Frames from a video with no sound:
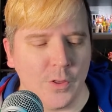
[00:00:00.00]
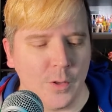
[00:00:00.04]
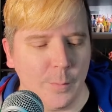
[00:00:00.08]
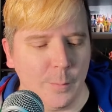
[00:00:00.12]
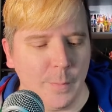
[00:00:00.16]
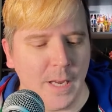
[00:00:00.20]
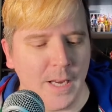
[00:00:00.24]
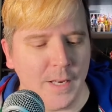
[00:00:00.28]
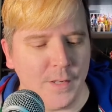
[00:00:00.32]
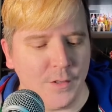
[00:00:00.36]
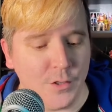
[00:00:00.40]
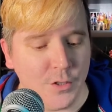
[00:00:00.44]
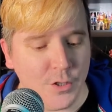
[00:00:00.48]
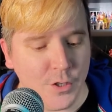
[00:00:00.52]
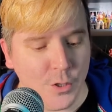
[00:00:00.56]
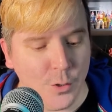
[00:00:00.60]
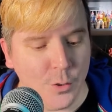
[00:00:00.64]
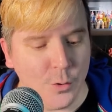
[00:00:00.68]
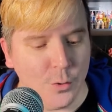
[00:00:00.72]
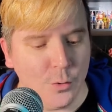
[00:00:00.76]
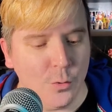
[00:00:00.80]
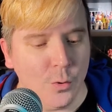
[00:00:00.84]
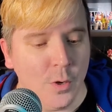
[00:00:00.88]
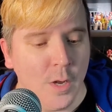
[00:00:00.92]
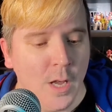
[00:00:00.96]
them. And
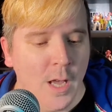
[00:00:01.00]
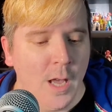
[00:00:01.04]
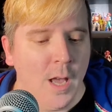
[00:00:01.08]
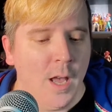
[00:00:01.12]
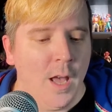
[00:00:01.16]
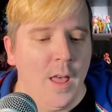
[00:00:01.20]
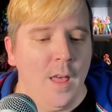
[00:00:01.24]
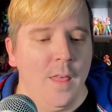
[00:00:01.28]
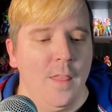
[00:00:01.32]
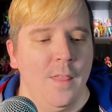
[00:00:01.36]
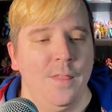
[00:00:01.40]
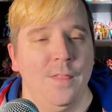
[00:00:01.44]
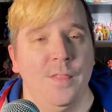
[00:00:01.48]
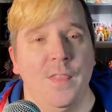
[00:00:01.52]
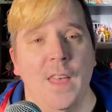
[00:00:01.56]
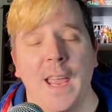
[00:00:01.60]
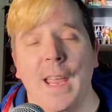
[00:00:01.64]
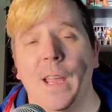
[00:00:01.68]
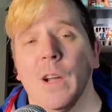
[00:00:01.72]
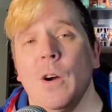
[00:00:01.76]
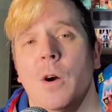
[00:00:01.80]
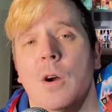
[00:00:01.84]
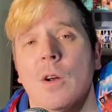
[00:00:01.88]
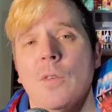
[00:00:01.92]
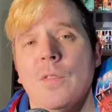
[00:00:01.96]
two,
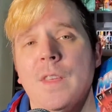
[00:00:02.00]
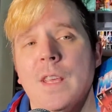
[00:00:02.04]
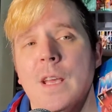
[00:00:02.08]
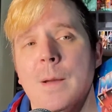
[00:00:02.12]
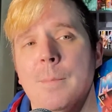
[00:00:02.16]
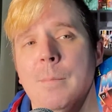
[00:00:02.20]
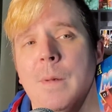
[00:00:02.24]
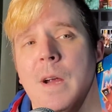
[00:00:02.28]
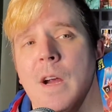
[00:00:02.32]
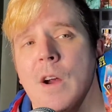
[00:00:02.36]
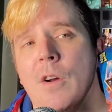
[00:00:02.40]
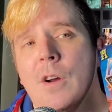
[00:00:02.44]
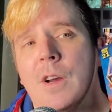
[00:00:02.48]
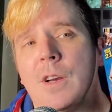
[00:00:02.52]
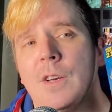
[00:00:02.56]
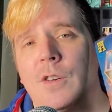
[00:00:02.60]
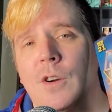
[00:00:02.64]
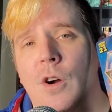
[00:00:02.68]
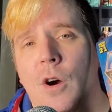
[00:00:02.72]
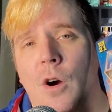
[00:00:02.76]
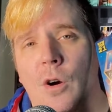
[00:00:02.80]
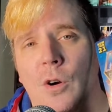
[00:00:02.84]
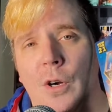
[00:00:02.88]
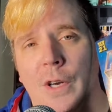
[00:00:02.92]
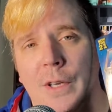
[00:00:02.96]
they are the American
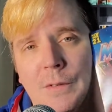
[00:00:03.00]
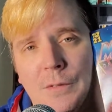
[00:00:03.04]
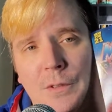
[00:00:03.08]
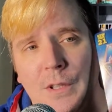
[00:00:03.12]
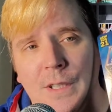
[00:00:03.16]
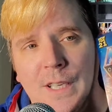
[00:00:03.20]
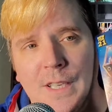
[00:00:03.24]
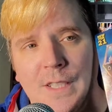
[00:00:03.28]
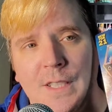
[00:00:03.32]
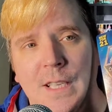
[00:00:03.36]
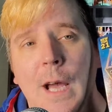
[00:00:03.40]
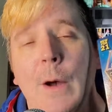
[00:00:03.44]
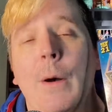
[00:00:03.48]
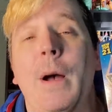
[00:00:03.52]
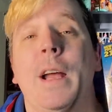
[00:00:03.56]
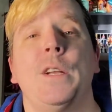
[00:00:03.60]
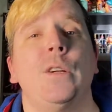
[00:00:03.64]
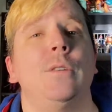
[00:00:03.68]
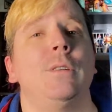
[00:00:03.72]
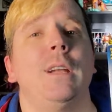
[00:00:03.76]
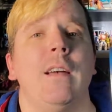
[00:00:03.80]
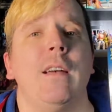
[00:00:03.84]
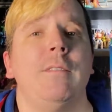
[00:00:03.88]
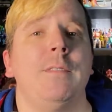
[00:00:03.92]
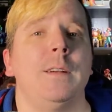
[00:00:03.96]
card it released. Now, I
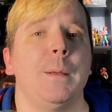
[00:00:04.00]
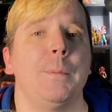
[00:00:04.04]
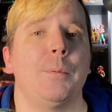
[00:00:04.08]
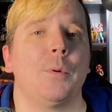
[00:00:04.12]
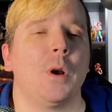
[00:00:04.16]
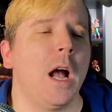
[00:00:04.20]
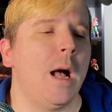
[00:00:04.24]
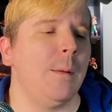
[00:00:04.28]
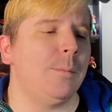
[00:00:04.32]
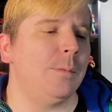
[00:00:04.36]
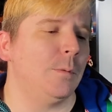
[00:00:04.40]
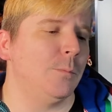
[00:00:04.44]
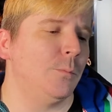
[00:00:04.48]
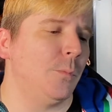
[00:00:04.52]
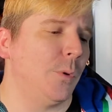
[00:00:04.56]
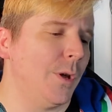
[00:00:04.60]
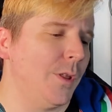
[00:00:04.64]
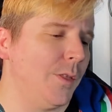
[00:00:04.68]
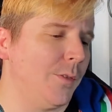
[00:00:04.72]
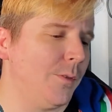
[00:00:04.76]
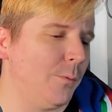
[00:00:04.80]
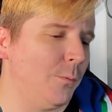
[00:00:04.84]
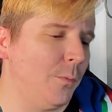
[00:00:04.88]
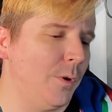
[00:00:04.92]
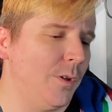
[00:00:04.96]
don't have any problem
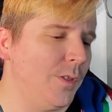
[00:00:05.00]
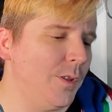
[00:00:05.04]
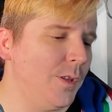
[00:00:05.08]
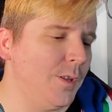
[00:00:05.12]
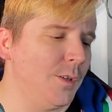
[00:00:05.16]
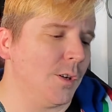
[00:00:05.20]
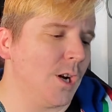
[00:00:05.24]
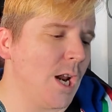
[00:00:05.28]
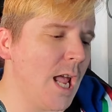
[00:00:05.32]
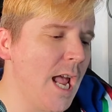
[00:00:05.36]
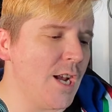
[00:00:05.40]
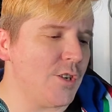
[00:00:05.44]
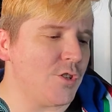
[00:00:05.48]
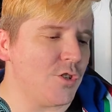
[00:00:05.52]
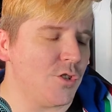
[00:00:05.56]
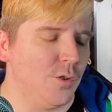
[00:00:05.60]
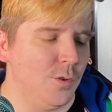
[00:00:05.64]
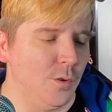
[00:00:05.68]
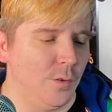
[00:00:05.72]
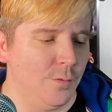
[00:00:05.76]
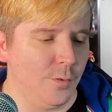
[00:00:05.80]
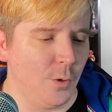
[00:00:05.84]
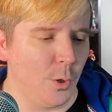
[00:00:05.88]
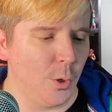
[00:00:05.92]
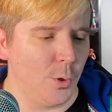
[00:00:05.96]
with
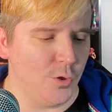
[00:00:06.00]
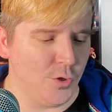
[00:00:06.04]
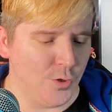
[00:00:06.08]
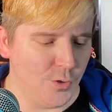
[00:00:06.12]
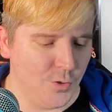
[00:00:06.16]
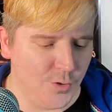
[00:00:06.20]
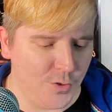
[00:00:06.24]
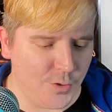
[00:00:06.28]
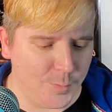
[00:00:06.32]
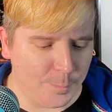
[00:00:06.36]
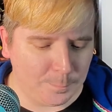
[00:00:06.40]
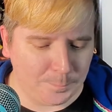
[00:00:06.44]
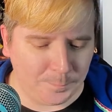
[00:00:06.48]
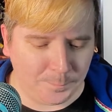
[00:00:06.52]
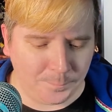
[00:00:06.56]
international versions,